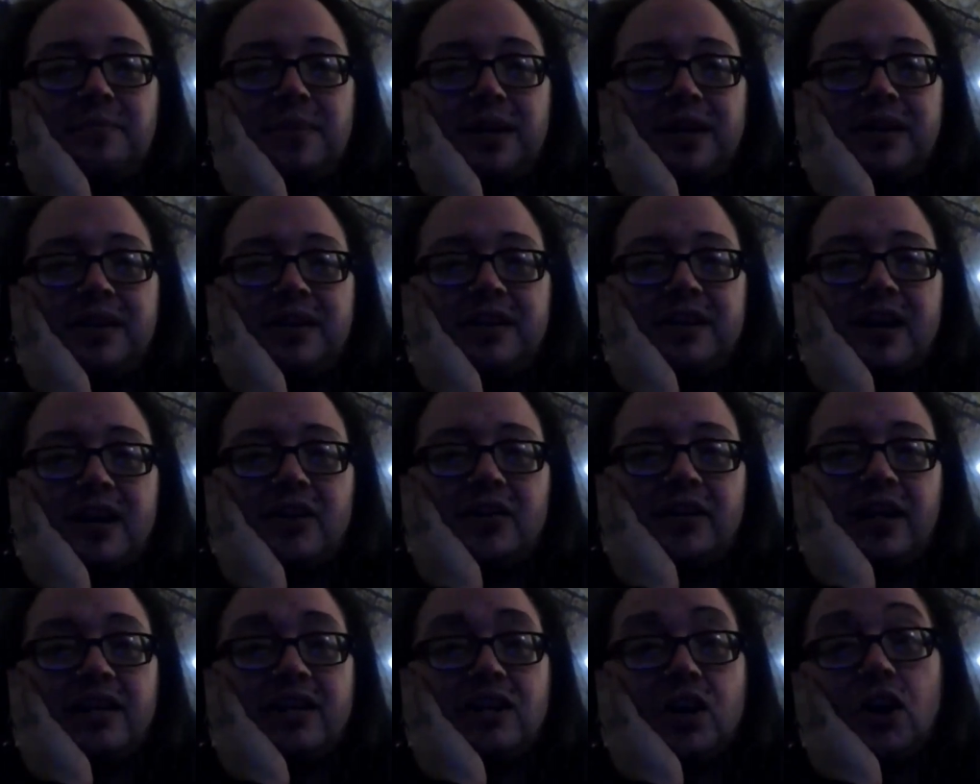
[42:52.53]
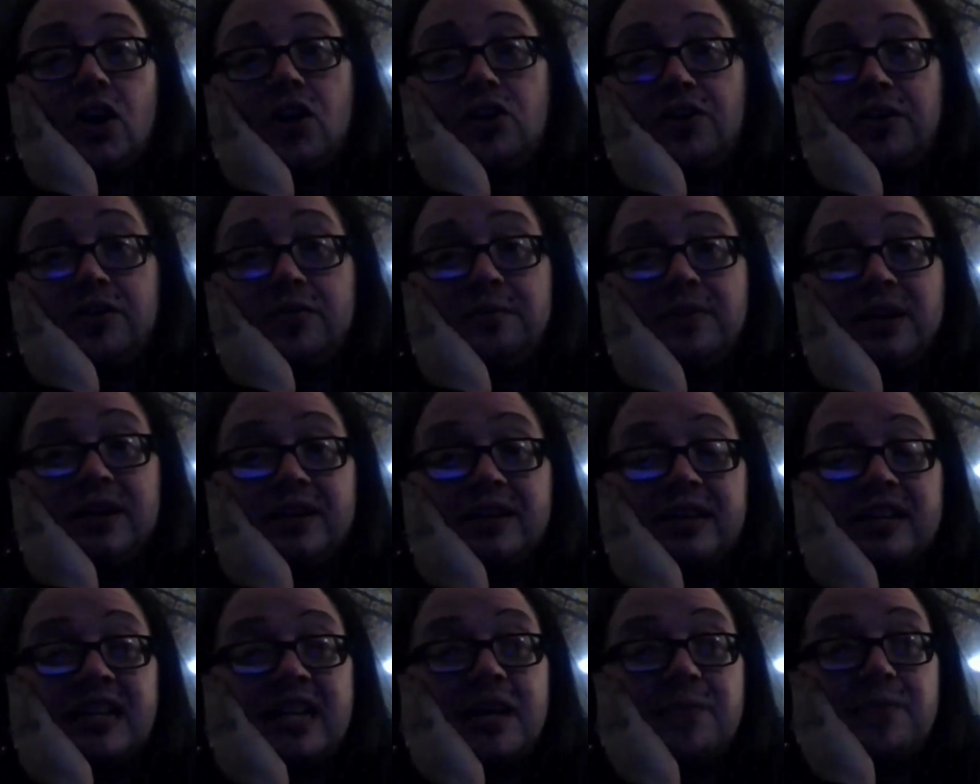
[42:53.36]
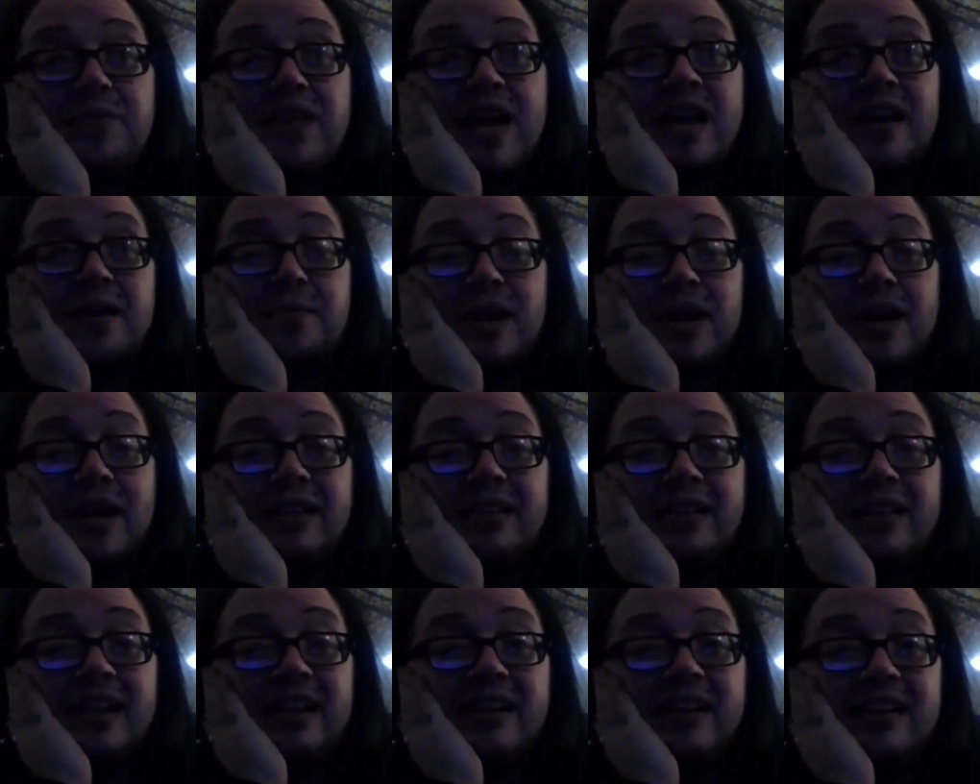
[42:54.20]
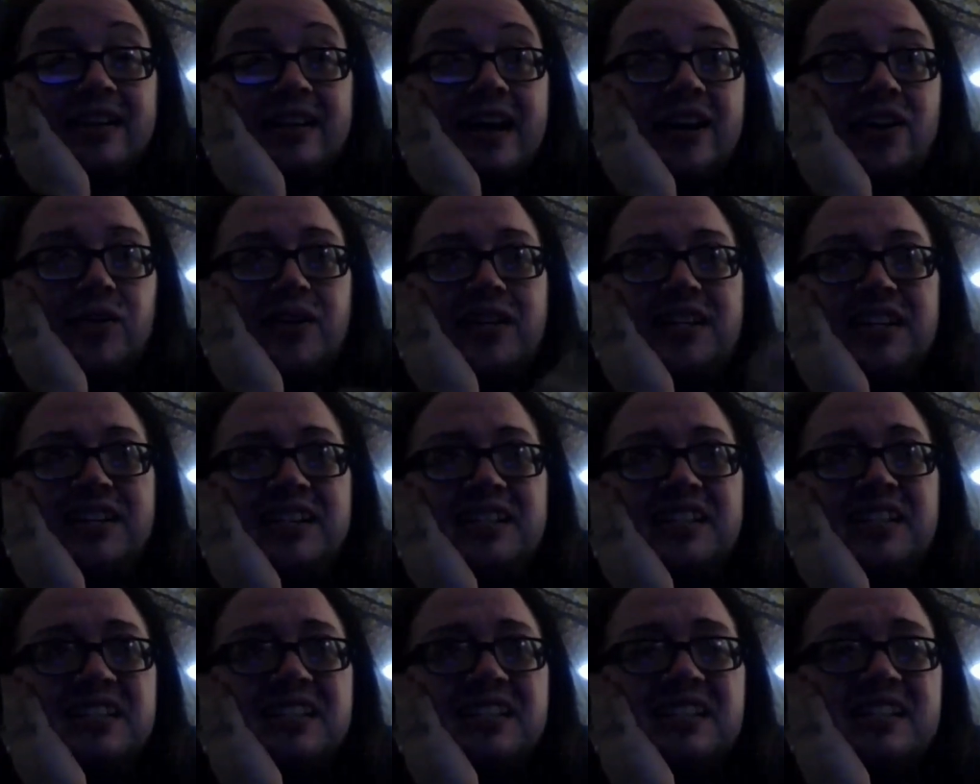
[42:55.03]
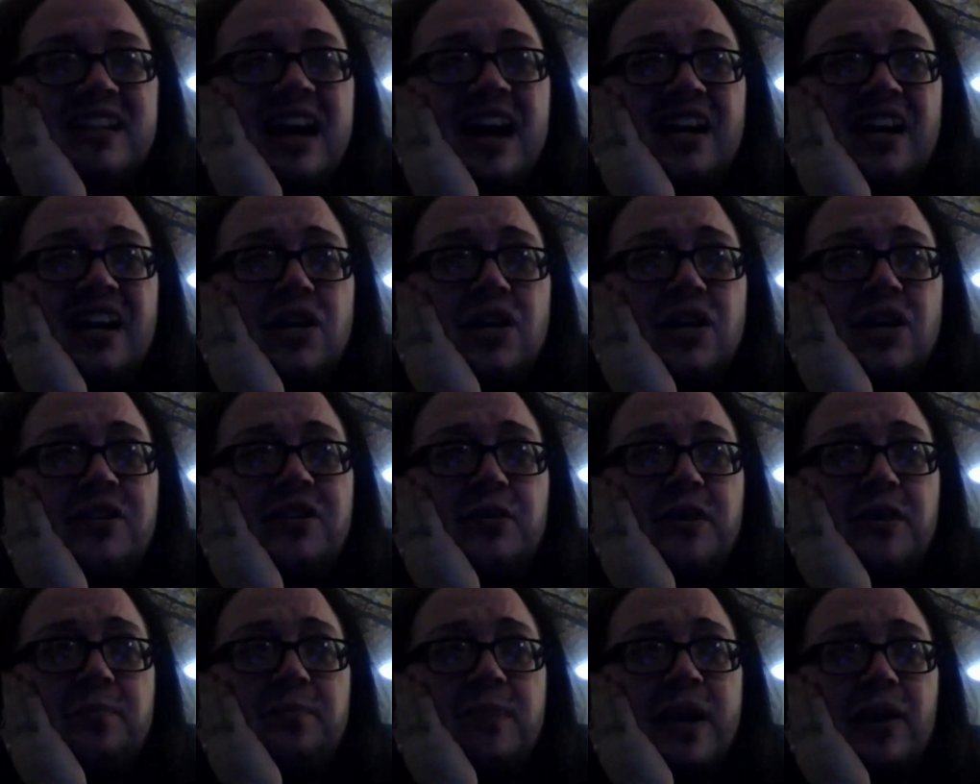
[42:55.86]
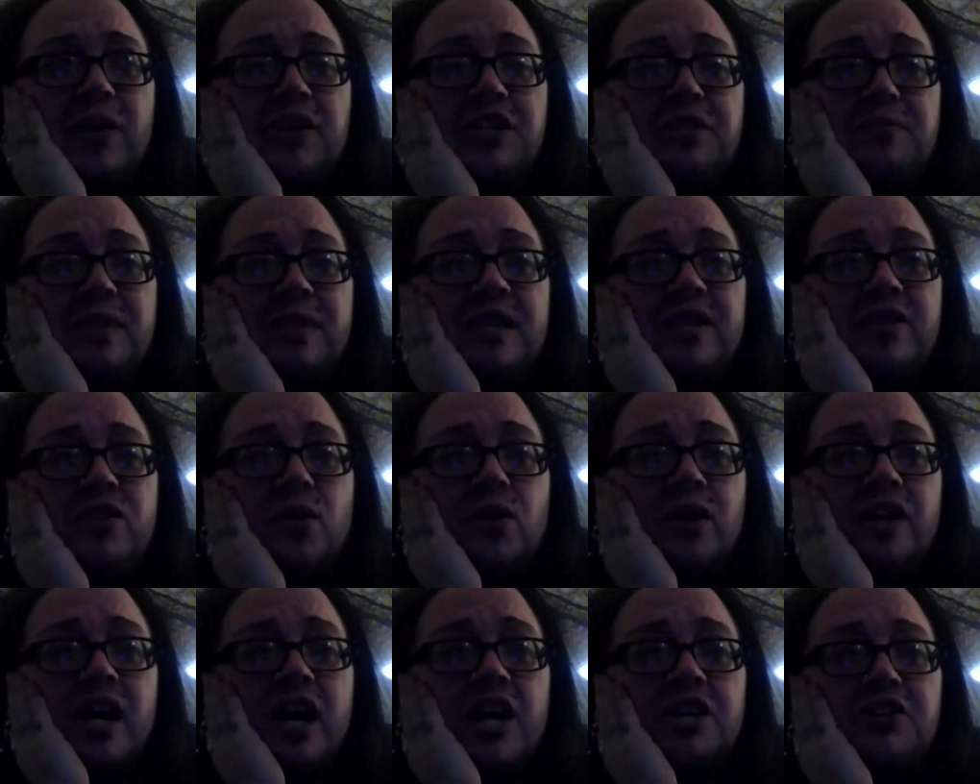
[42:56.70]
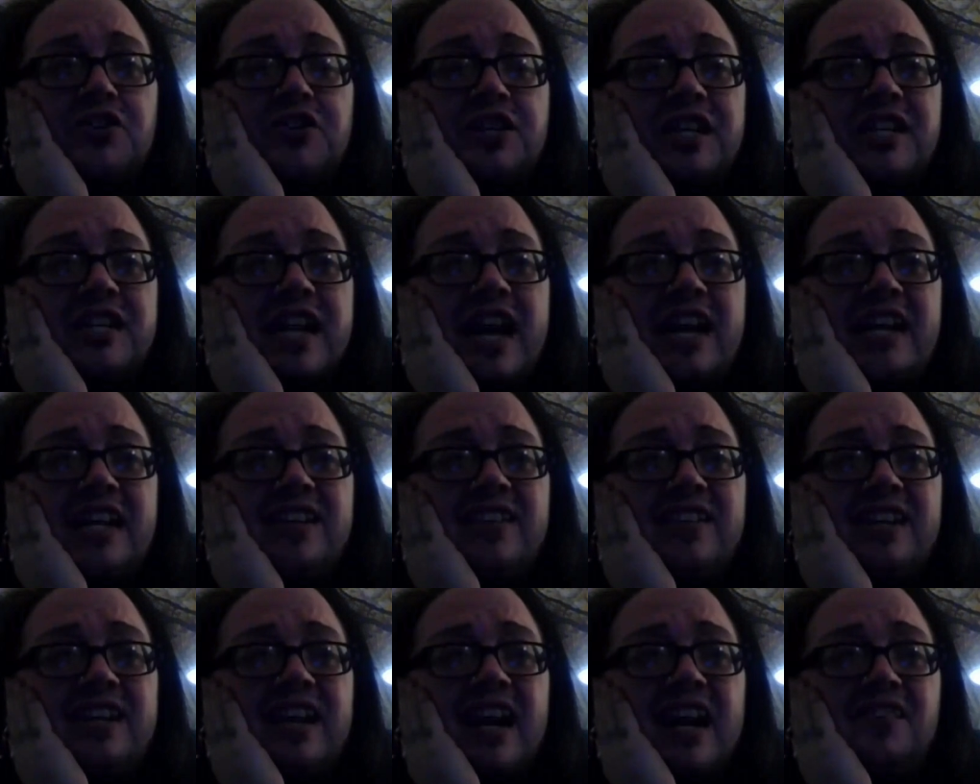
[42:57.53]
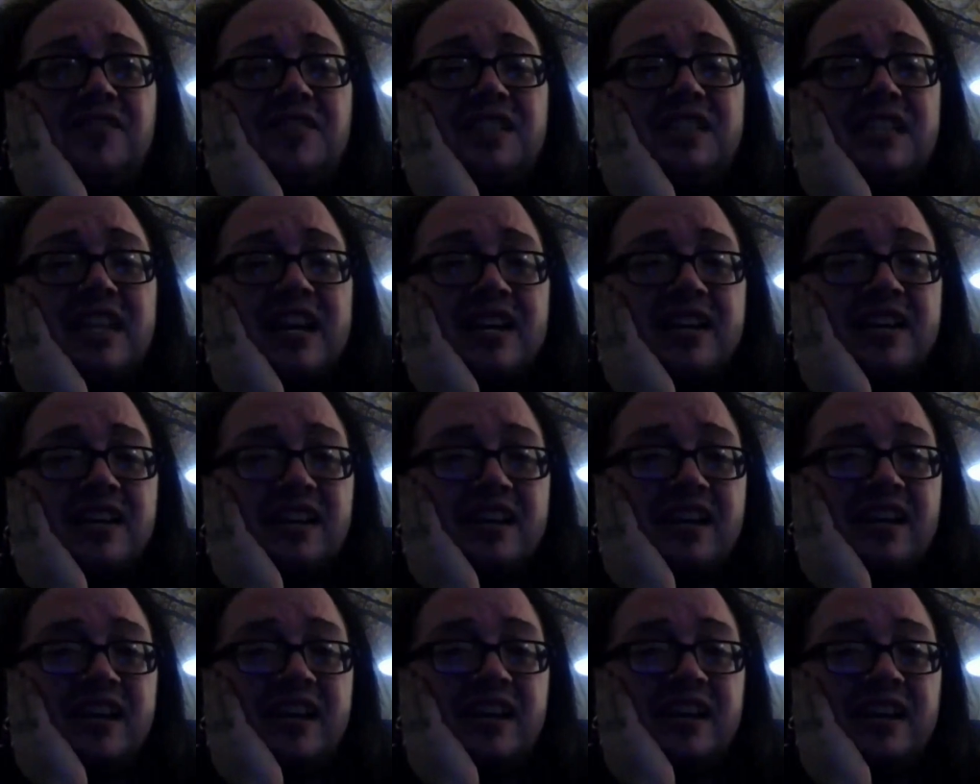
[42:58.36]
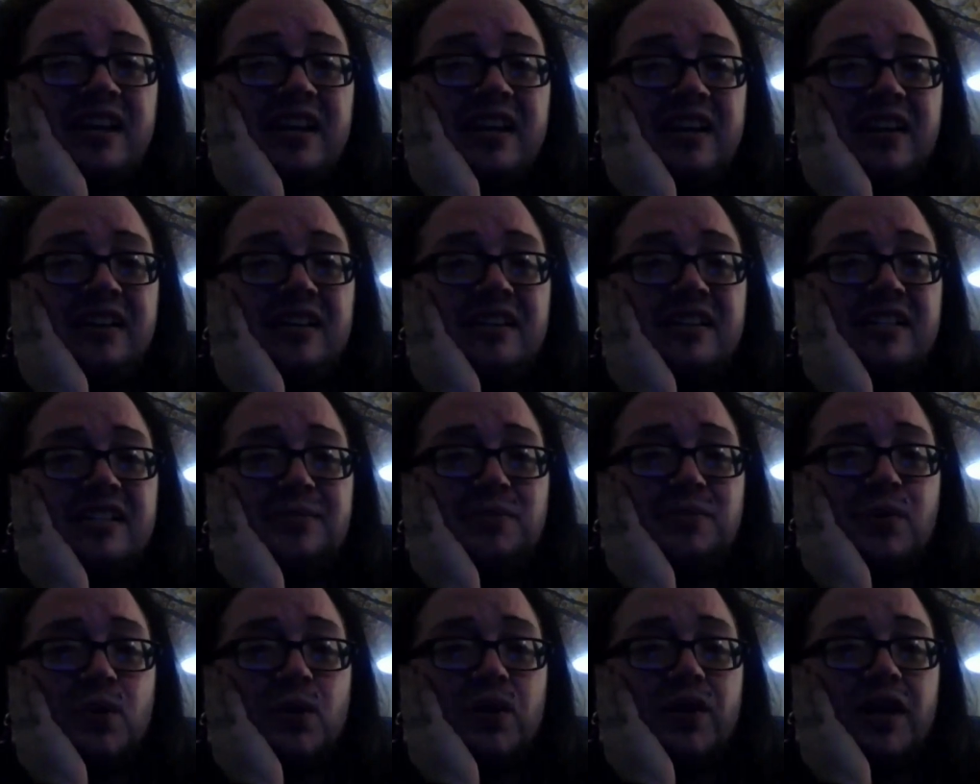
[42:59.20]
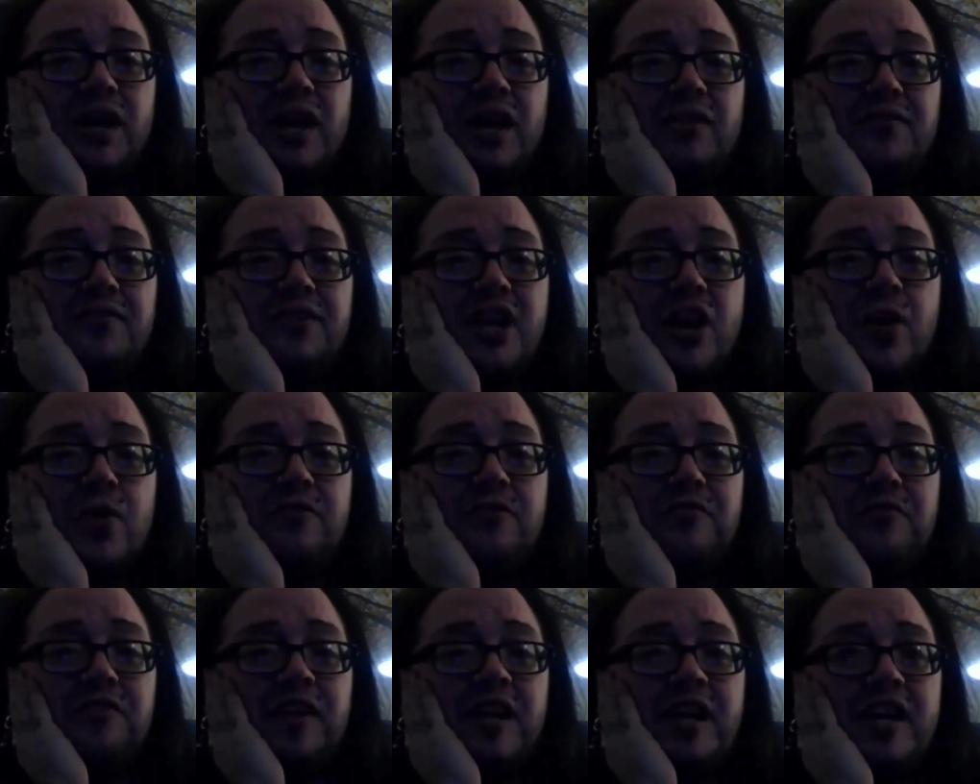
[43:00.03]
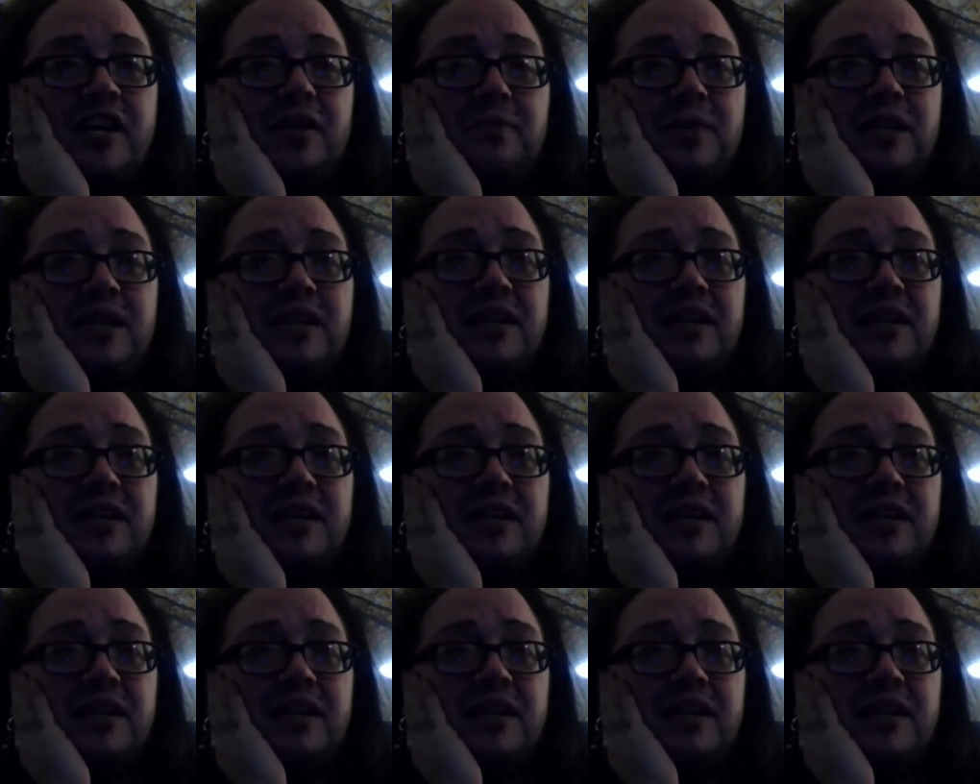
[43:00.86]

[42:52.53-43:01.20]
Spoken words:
But, you know, but keep that in mind, that not only is this not going to embarrass me nor contradict anything I've said in support of Noah Flake,